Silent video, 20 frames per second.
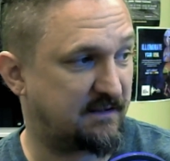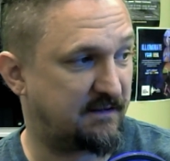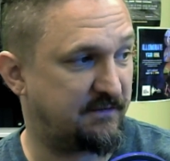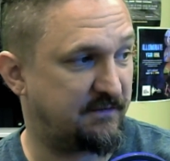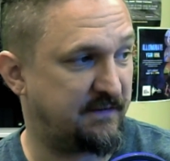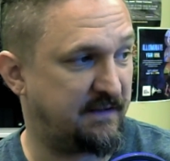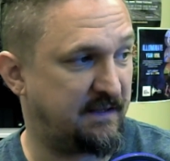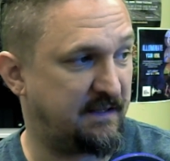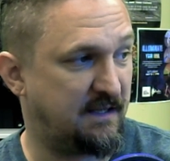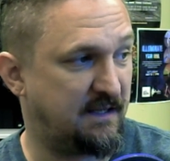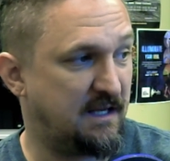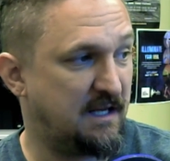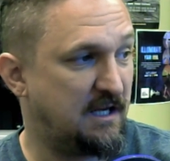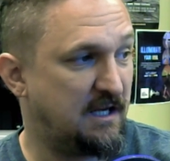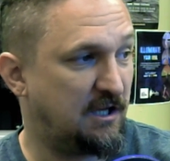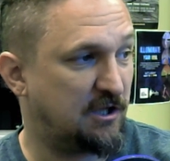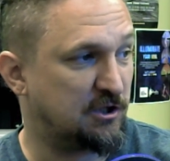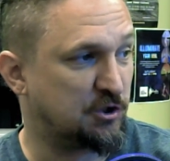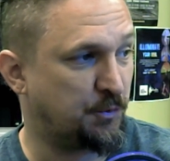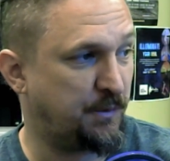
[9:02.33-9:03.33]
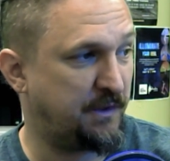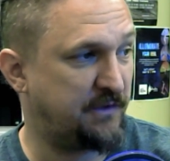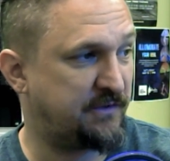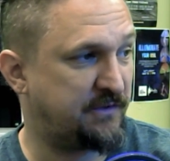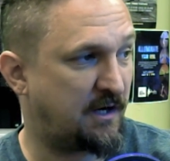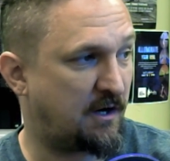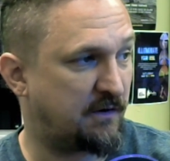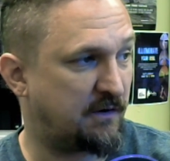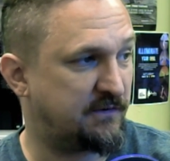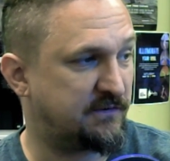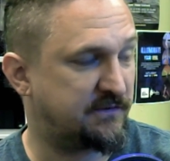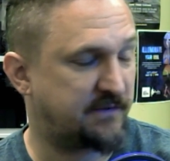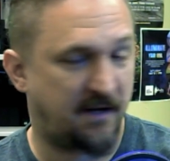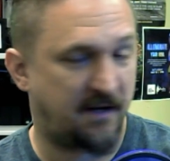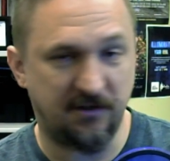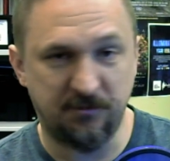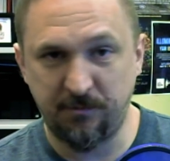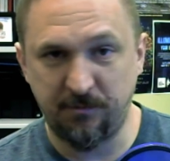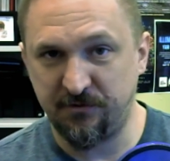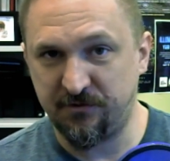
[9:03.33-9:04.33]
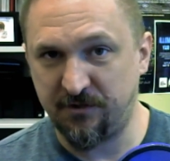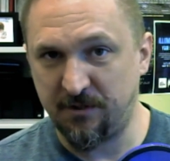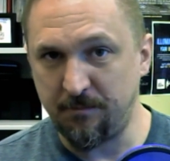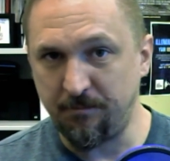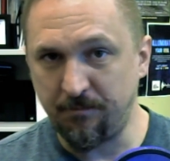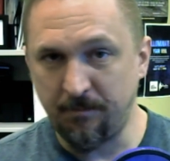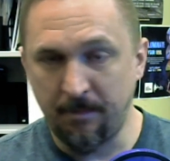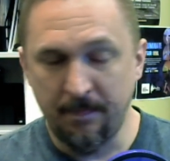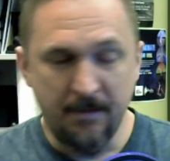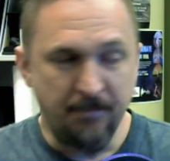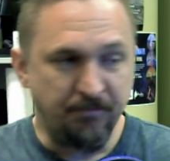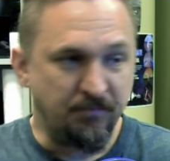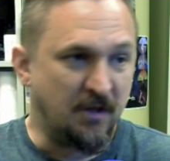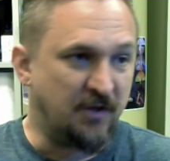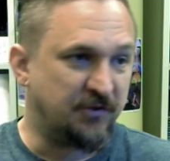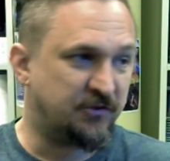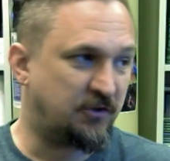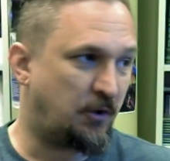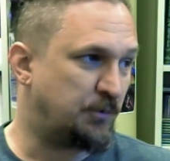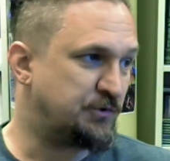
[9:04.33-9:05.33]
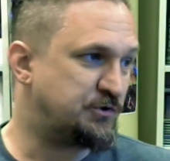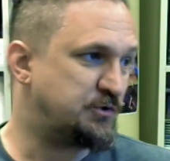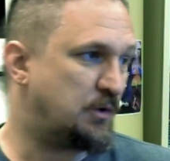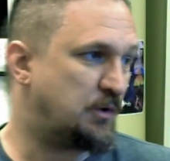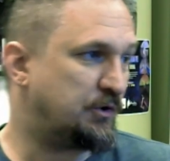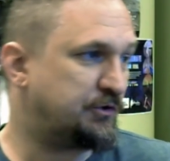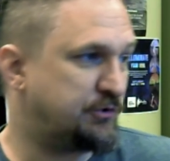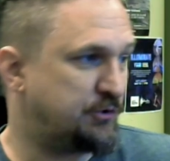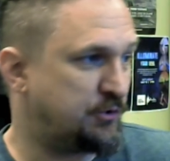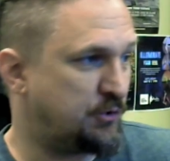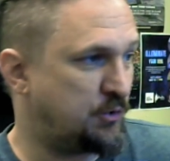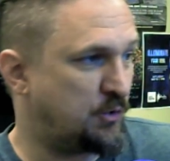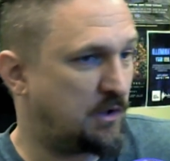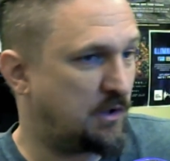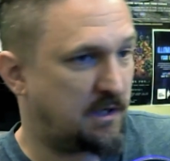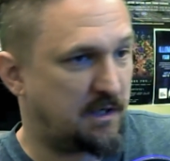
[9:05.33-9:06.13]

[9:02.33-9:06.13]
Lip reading: the Louisiana Art and Science Museum. So I want you all to